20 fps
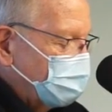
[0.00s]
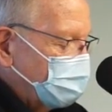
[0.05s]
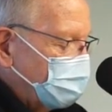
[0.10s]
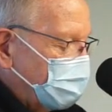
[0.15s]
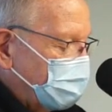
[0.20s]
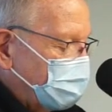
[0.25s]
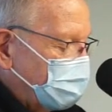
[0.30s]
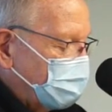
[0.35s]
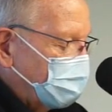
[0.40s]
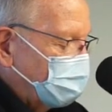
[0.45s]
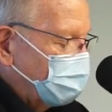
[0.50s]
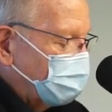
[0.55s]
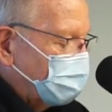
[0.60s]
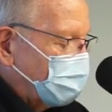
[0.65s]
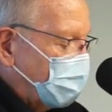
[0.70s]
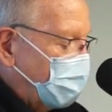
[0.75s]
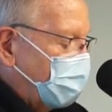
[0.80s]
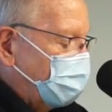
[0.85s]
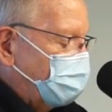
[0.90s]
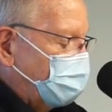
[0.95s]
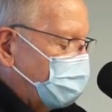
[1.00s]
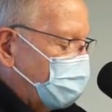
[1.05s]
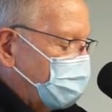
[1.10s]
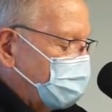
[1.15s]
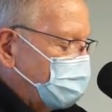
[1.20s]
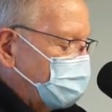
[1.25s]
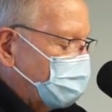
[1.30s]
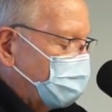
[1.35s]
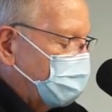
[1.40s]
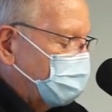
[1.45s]
We had other
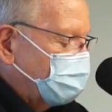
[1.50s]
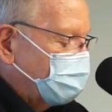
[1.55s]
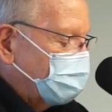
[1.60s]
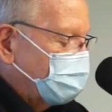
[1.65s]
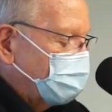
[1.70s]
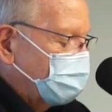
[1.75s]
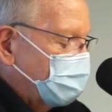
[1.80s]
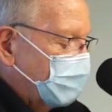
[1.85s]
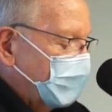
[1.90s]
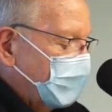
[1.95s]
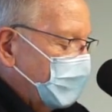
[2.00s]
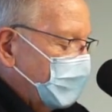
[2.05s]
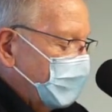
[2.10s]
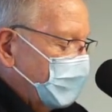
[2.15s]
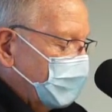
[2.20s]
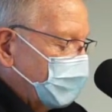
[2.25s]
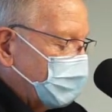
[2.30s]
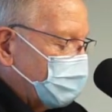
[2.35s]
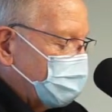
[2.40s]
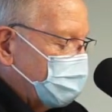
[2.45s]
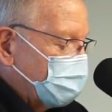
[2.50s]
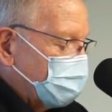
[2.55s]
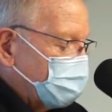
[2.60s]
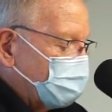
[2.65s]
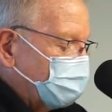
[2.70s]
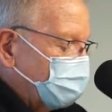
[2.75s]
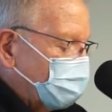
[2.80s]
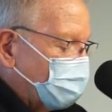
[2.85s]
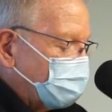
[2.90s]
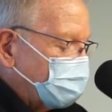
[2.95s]
operating revenue,
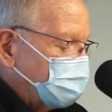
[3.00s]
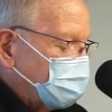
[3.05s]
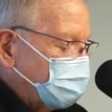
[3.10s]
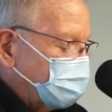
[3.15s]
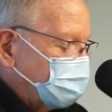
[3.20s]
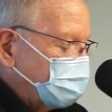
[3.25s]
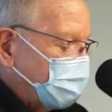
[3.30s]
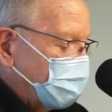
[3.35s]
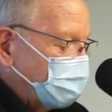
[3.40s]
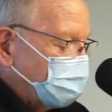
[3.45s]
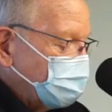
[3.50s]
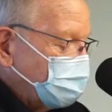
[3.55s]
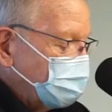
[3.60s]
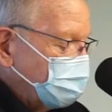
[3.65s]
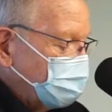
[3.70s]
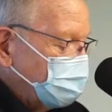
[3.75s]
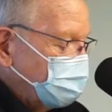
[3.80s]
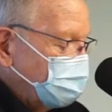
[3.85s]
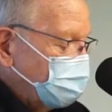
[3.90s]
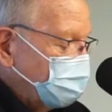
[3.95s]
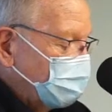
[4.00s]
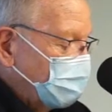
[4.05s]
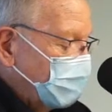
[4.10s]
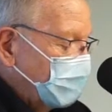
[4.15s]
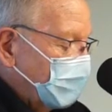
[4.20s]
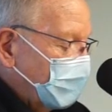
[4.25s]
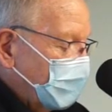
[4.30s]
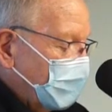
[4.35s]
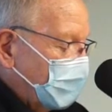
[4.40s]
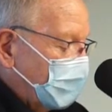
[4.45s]
314,000.
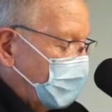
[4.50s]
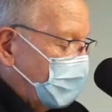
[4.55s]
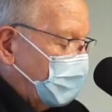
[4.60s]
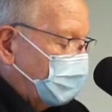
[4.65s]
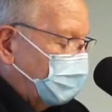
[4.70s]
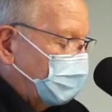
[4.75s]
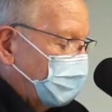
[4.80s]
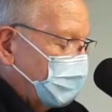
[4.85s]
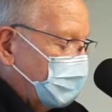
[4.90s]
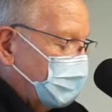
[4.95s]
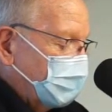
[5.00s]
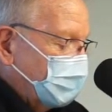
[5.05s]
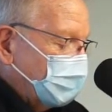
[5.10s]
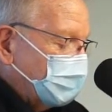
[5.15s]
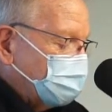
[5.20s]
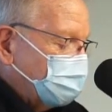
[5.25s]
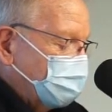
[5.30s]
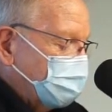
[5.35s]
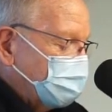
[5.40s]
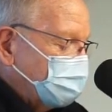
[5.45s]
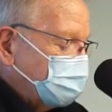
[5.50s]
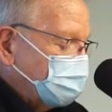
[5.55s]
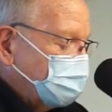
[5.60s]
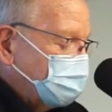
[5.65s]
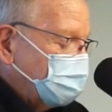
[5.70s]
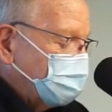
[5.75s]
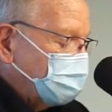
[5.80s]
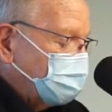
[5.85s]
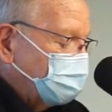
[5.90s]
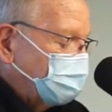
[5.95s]
Operating
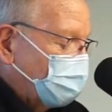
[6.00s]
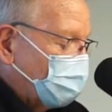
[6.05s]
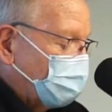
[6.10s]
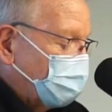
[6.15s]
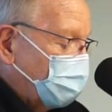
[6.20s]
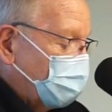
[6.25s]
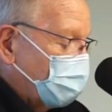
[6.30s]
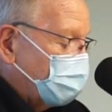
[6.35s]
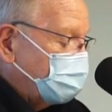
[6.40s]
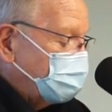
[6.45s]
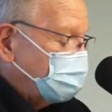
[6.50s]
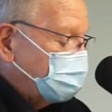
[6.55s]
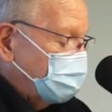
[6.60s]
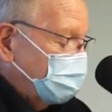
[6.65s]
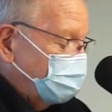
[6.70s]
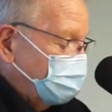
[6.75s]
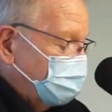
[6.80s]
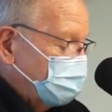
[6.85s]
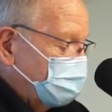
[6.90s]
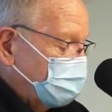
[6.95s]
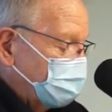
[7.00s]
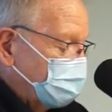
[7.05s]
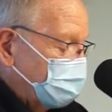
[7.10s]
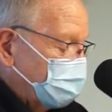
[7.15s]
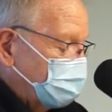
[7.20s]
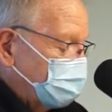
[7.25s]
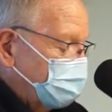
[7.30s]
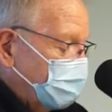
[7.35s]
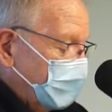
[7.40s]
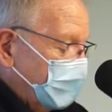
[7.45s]
expenses was 4.7
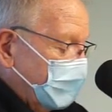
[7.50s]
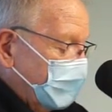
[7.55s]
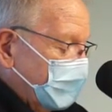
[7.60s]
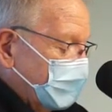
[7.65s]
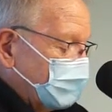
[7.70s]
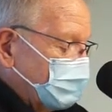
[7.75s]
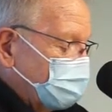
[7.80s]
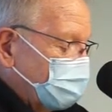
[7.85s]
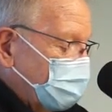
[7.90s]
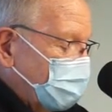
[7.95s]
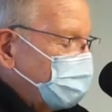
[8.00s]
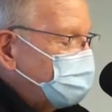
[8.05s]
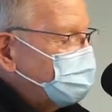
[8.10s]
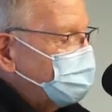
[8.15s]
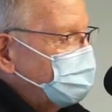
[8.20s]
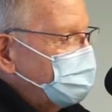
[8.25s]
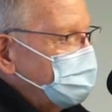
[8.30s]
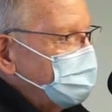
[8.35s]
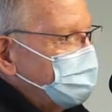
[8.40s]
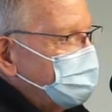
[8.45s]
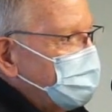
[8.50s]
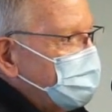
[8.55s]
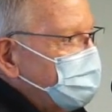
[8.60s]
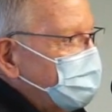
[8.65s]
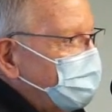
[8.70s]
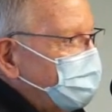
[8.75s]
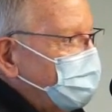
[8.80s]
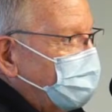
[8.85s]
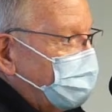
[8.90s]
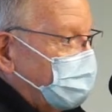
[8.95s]
million. So we actually was able to come
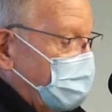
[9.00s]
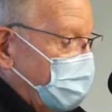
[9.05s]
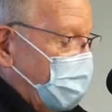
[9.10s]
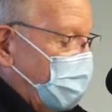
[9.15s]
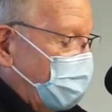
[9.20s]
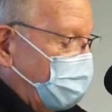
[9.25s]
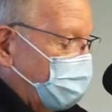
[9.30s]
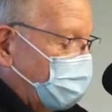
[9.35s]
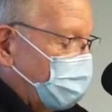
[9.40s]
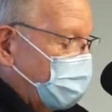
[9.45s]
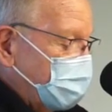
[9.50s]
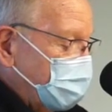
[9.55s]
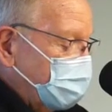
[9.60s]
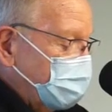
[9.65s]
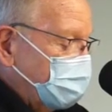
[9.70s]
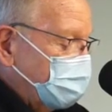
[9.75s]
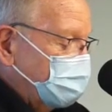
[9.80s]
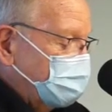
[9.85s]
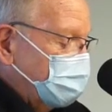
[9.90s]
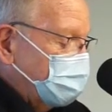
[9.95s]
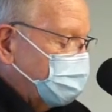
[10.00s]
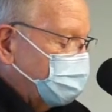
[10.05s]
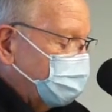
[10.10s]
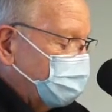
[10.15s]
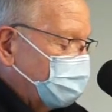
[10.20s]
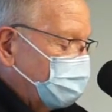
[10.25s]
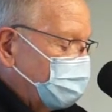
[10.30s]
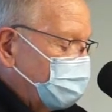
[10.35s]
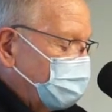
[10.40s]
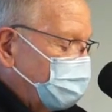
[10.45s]
up with an operating income
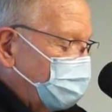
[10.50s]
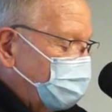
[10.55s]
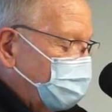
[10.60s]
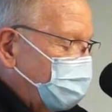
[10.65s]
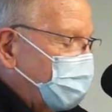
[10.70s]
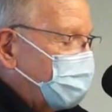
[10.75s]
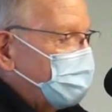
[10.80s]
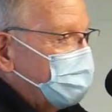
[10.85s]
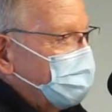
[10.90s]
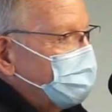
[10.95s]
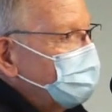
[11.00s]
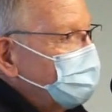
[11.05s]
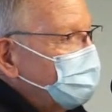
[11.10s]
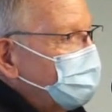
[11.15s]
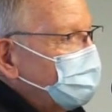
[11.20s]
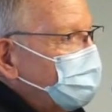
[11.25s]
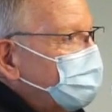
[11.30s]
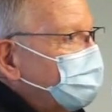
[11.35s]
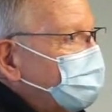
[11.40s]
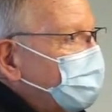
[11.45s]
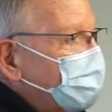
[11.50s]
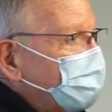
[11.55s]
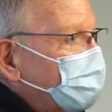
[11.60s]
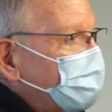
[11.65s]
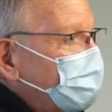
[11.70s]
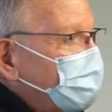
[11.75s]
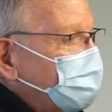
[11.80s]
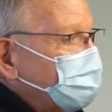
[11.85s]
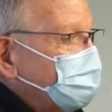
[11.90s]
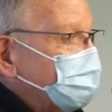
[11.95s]
for the month about
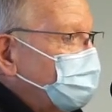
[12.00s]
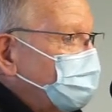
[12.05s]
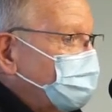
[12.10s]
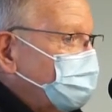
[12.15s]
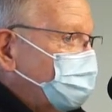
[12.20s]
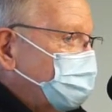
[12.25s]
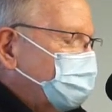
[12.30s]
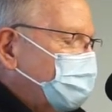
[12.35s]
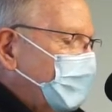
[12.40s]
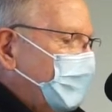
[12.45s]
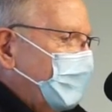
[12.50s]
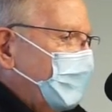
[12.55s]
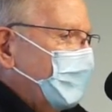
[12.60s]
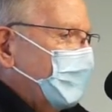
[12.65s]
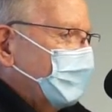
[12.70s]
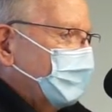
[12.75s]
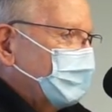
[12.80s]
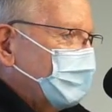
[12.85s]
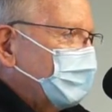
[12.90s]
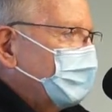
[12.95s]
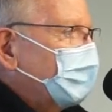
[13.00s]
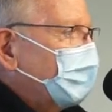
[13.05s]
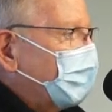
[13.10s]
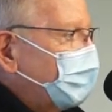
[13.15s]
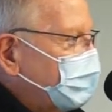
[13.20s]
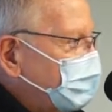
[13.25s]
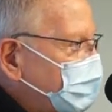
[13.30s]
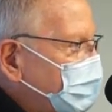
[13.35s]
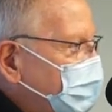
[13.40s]
135,000, which was not